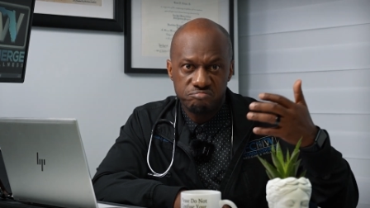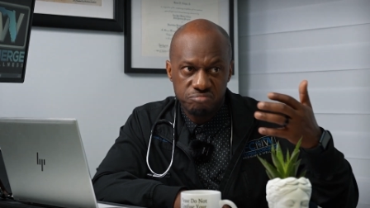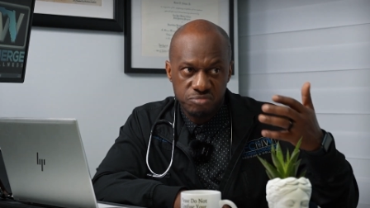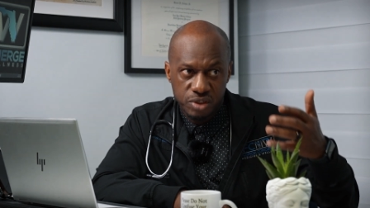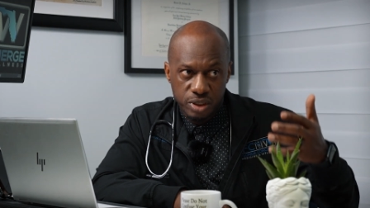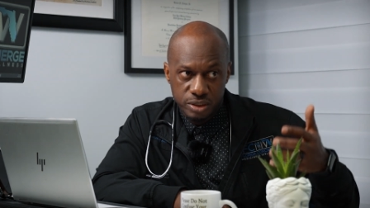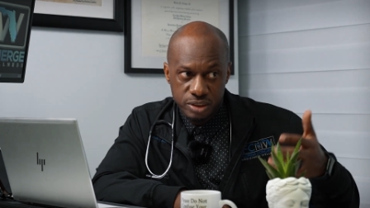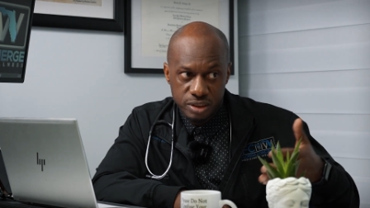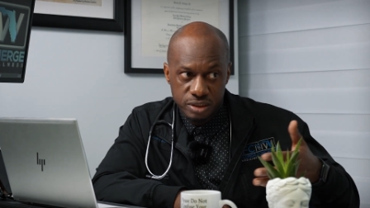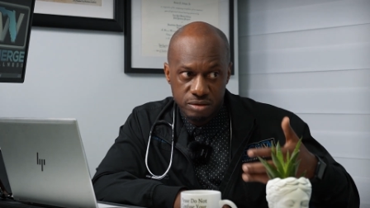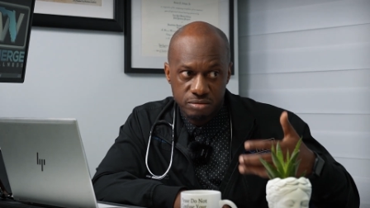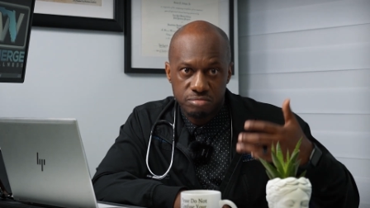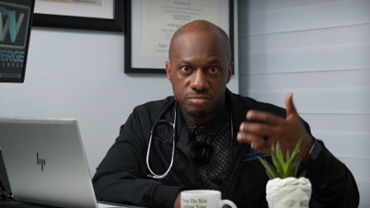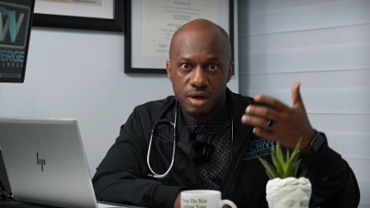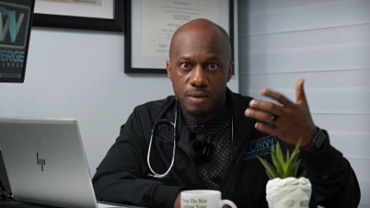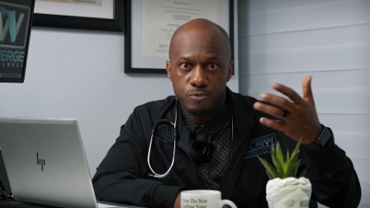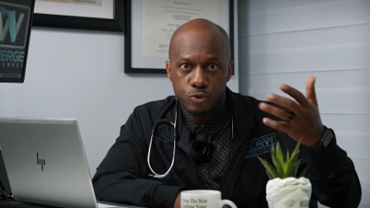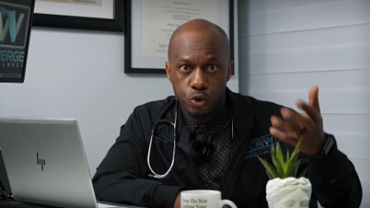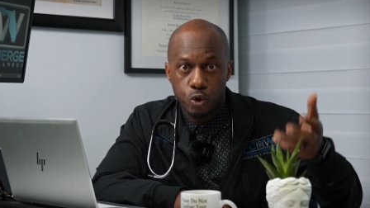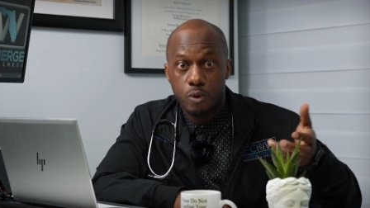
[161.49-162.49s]
just
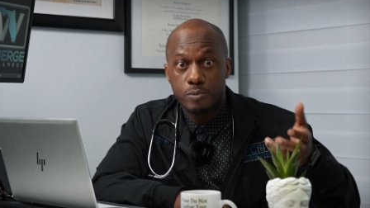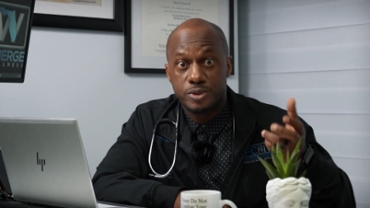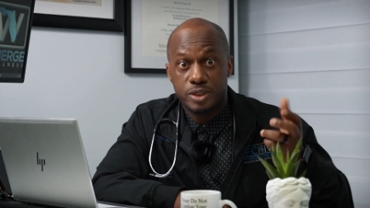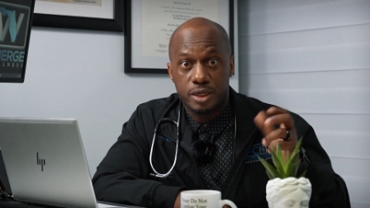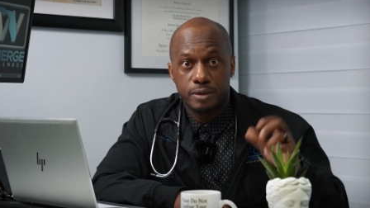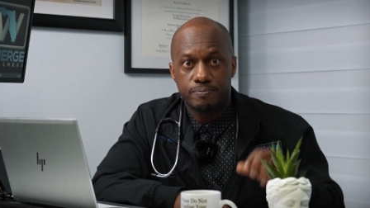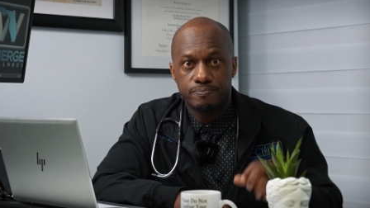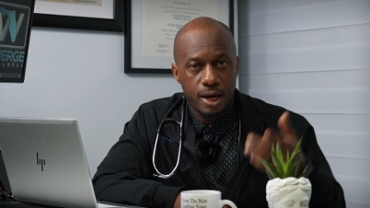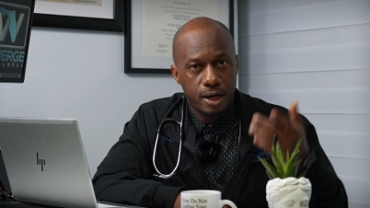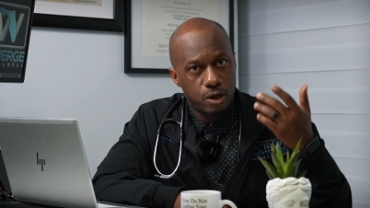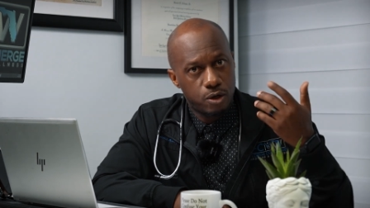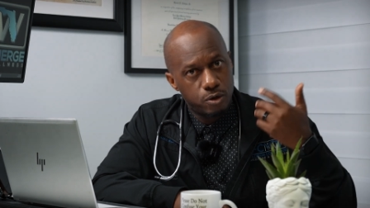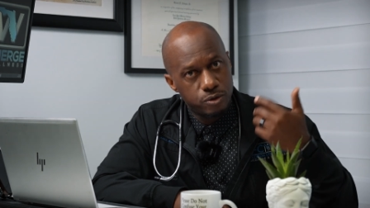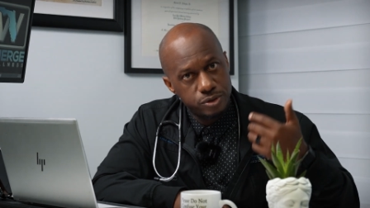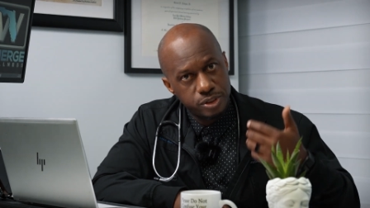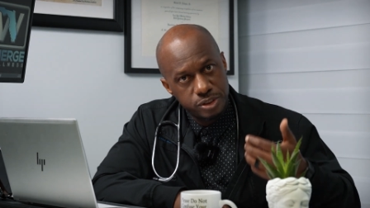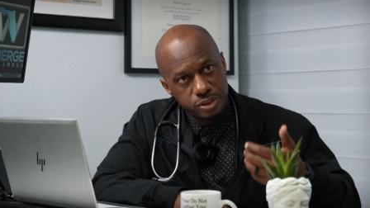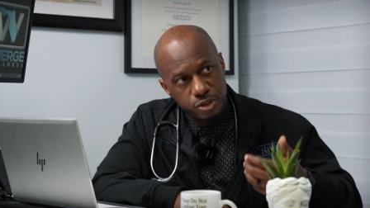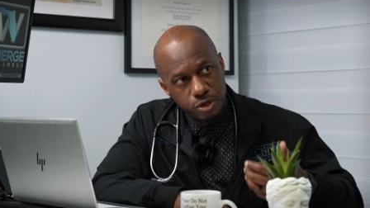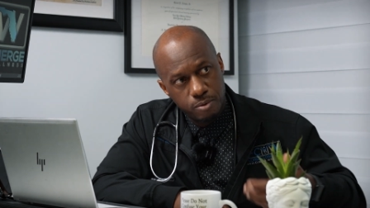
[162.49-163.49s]
absorbs it, and it
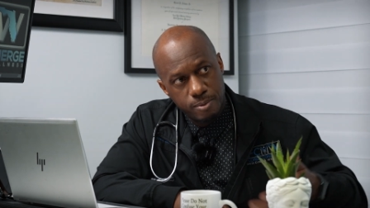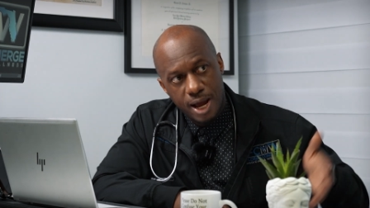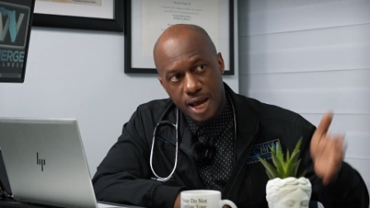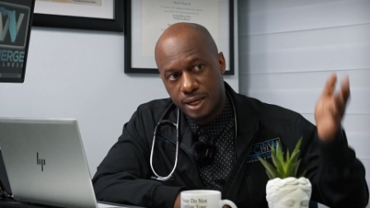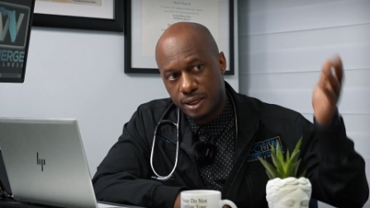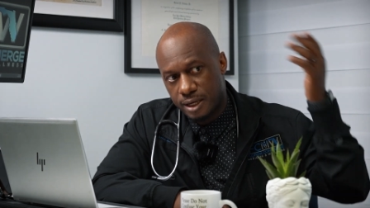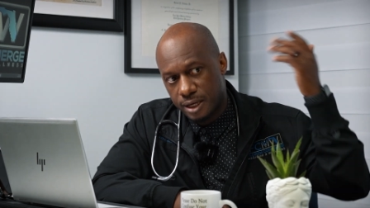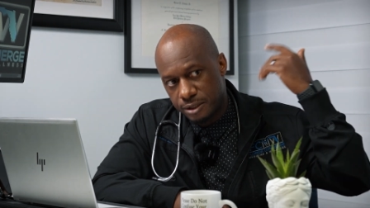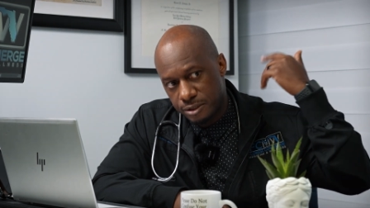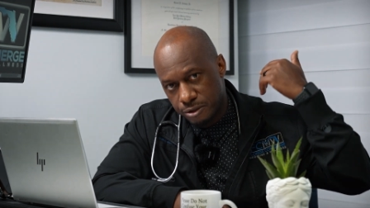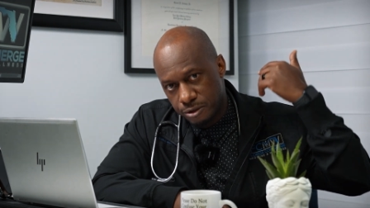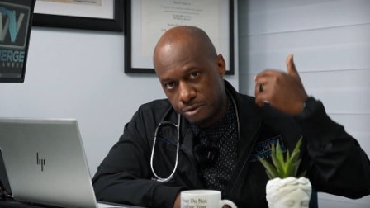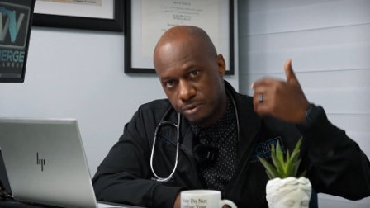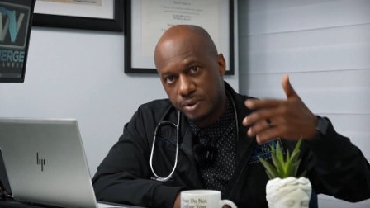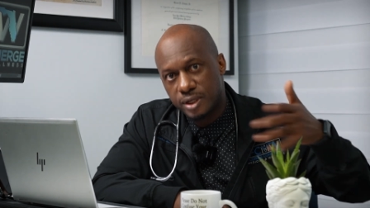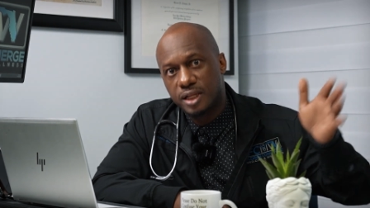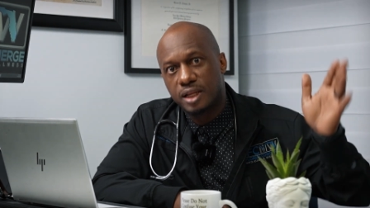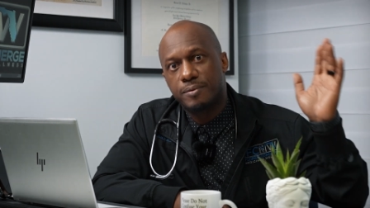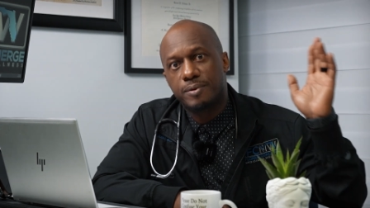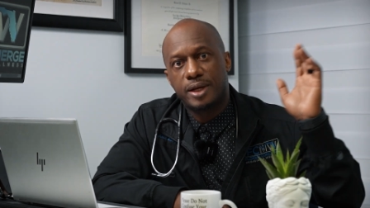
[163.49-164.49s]
goes into your body and
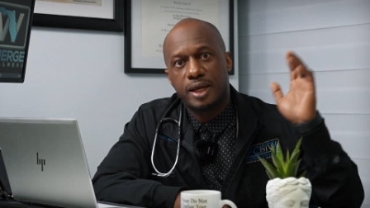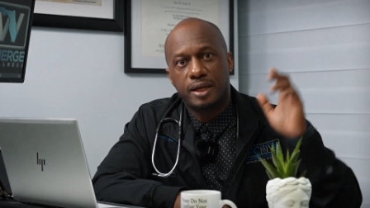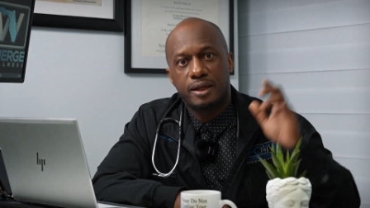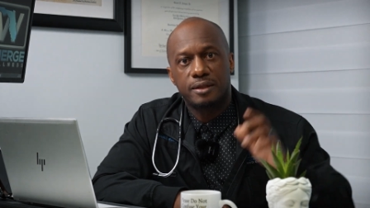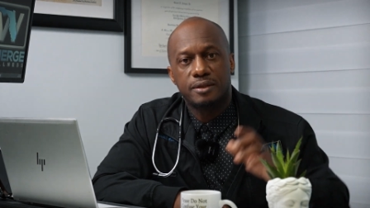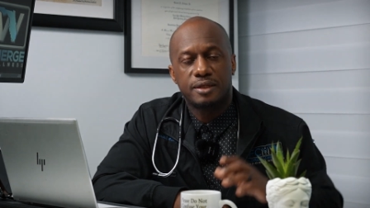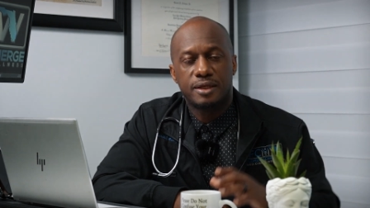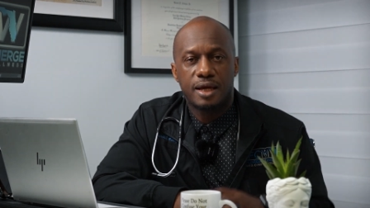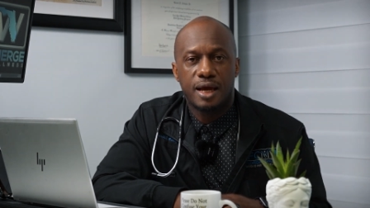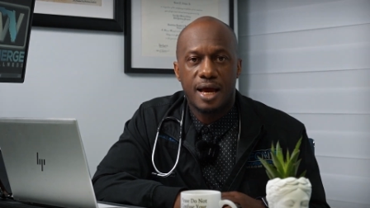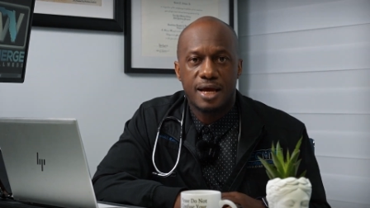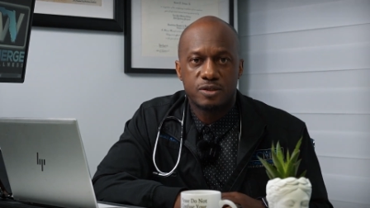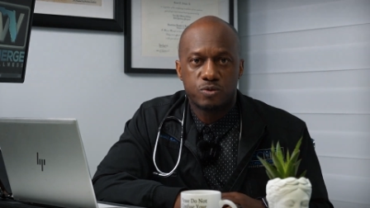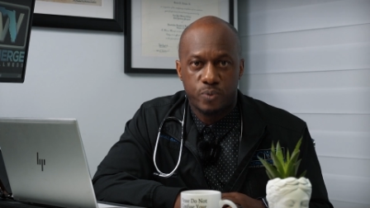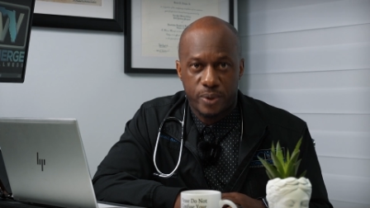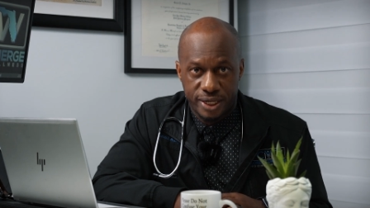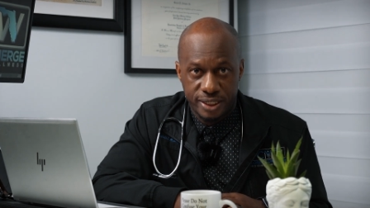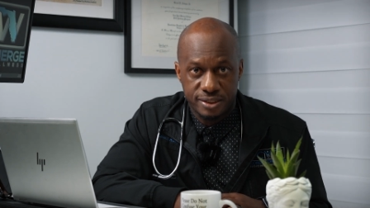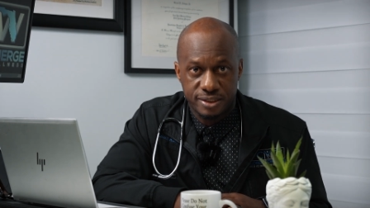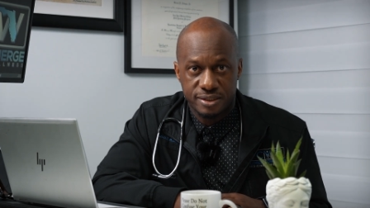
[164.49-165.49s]
you eliminate it as
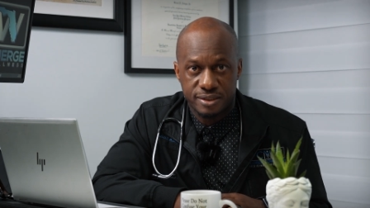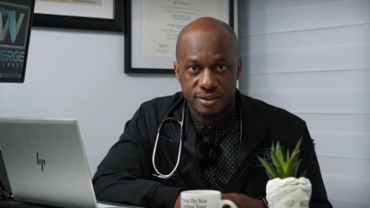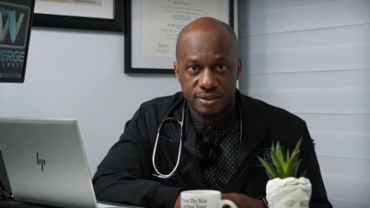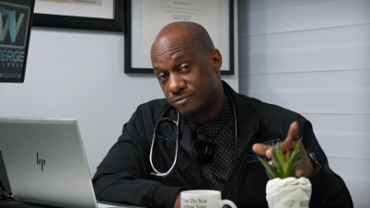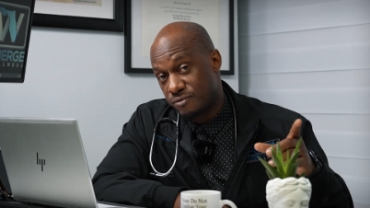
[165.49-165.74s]
waste.